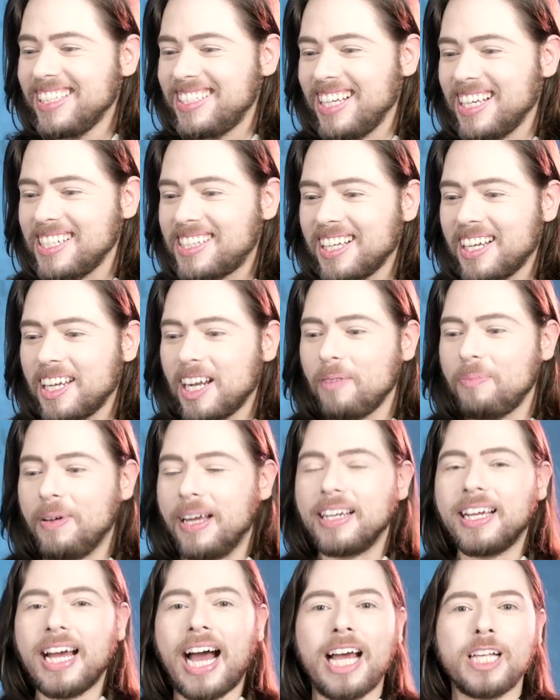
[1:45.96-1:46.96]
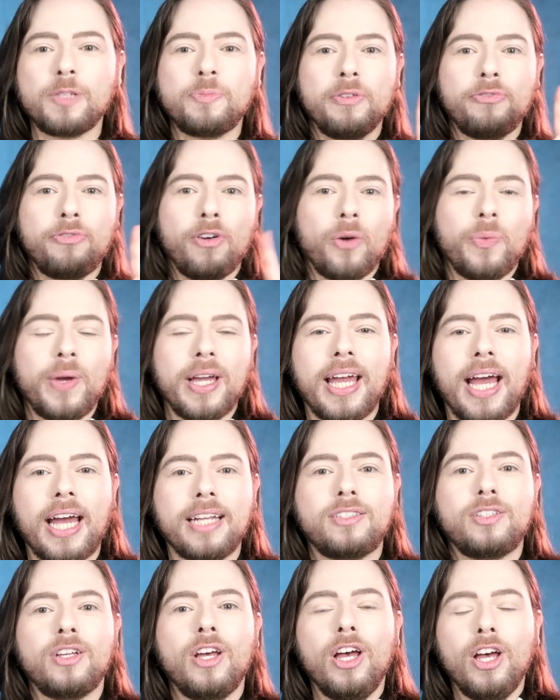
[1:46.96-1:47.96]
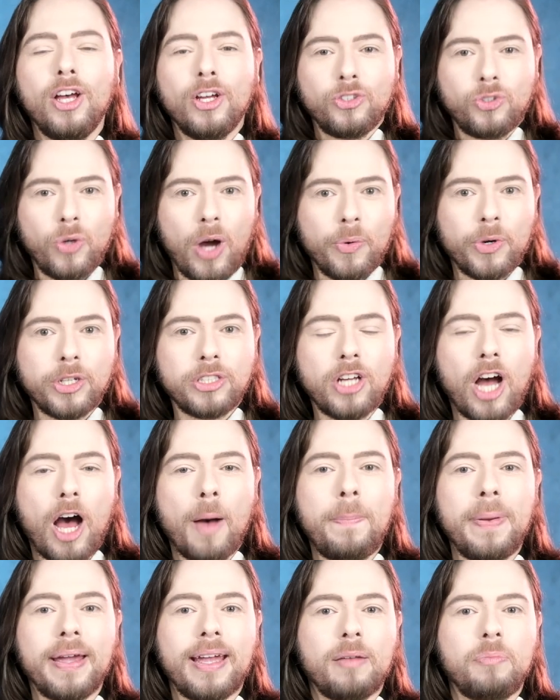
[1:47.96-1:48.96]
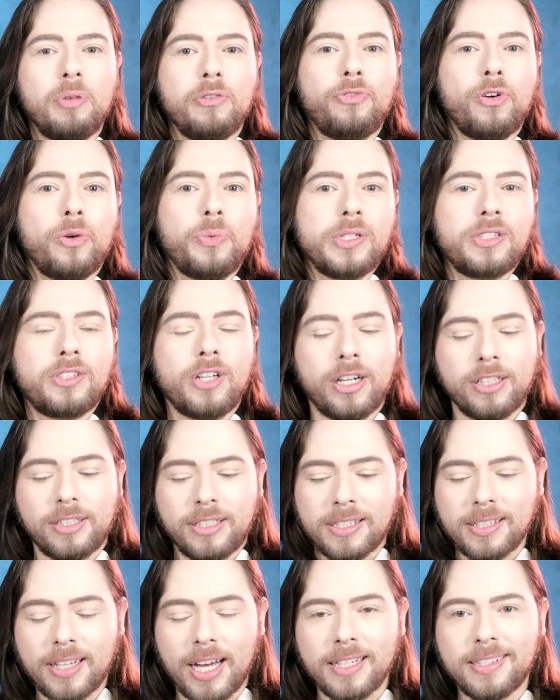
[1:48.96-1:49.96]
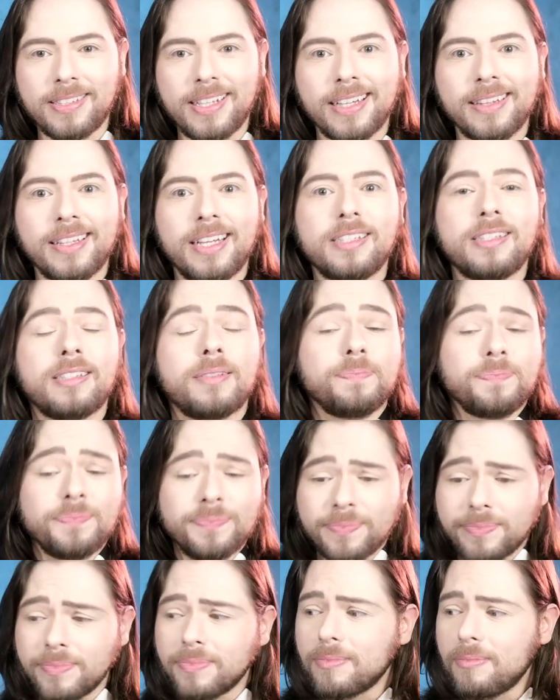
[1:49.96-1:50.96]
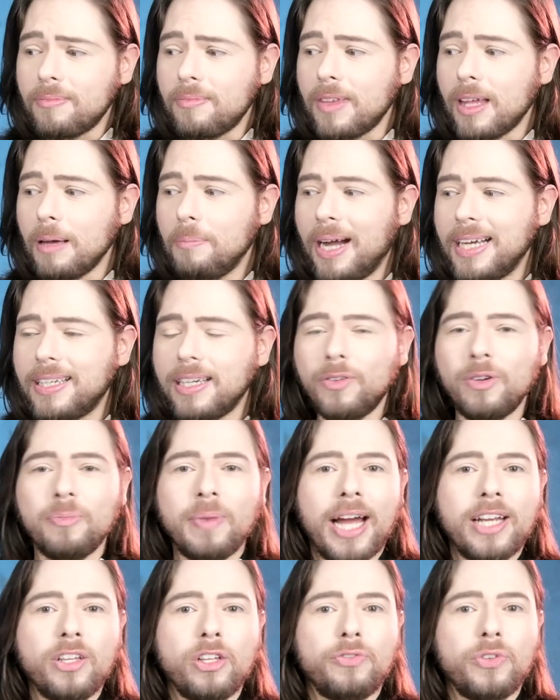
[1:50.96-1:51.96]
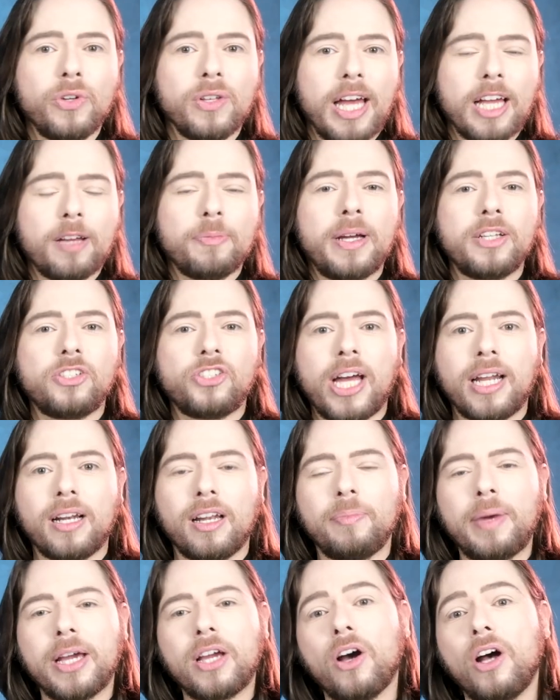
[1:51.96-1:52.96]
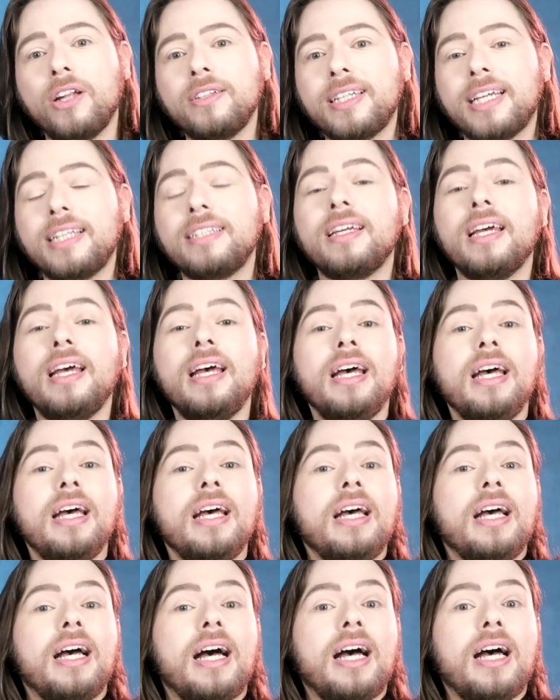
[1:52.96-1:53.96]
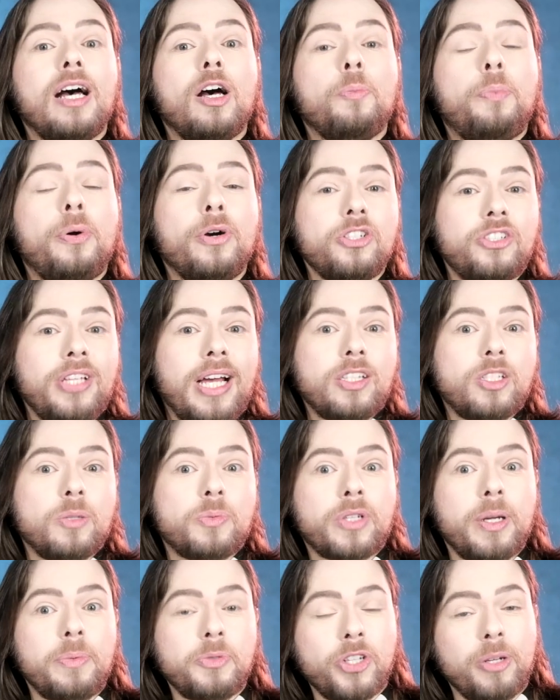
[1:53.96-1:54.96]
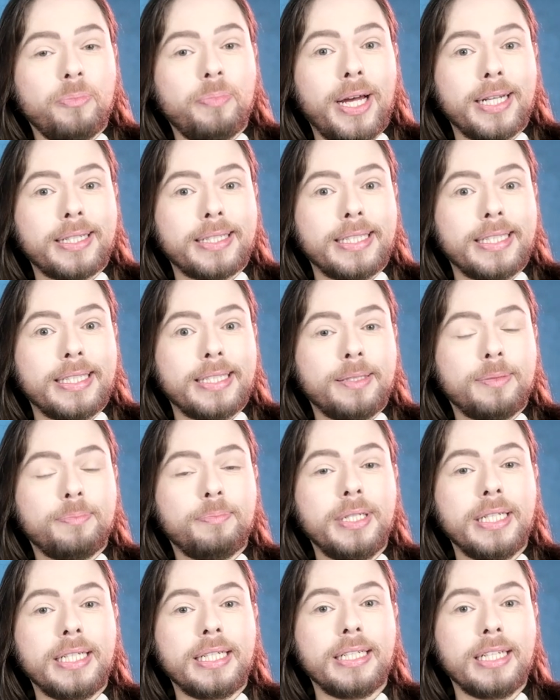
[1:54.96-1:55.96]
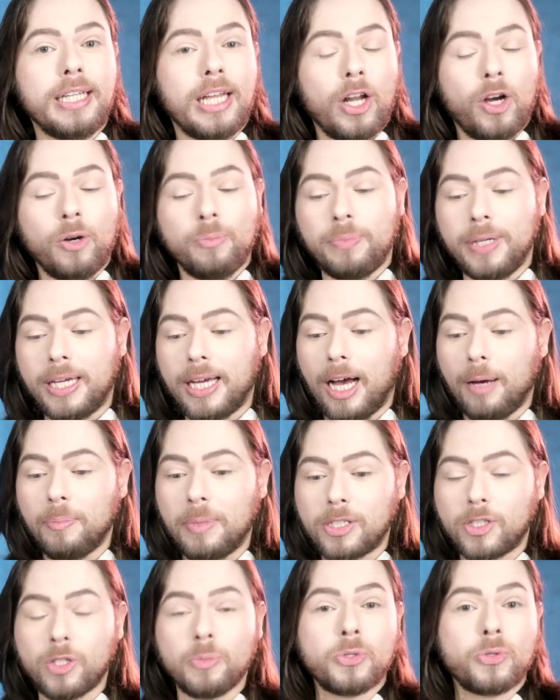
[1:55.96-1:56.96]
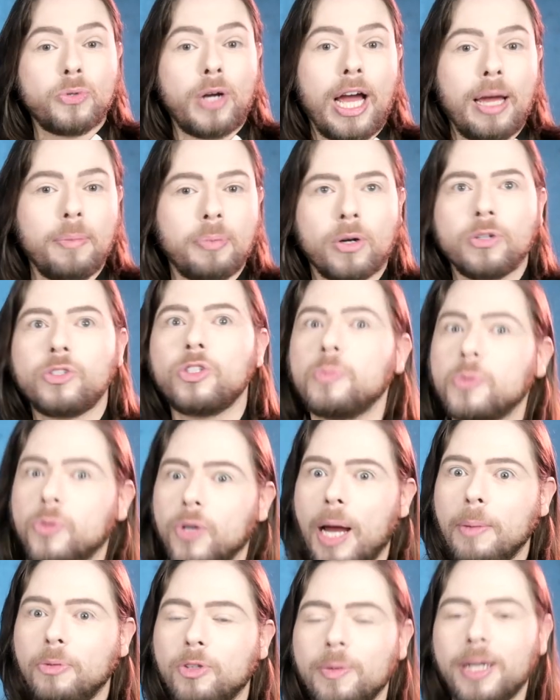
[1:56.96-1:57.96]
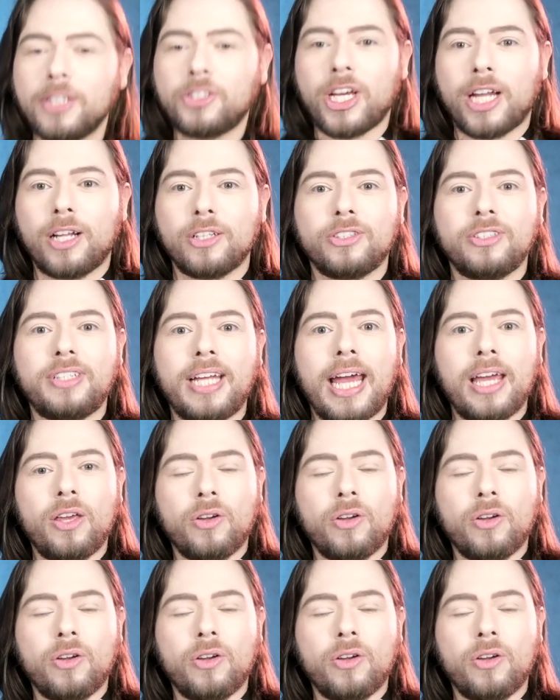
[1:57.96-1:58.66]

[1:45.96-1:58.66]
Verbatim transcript: Just a little bit. Guys, before we get to our topic and before we start discussing this, might I remind you, if you like my channel and my content, push that subscription button. Become a subscriber or subscribe to my channel today.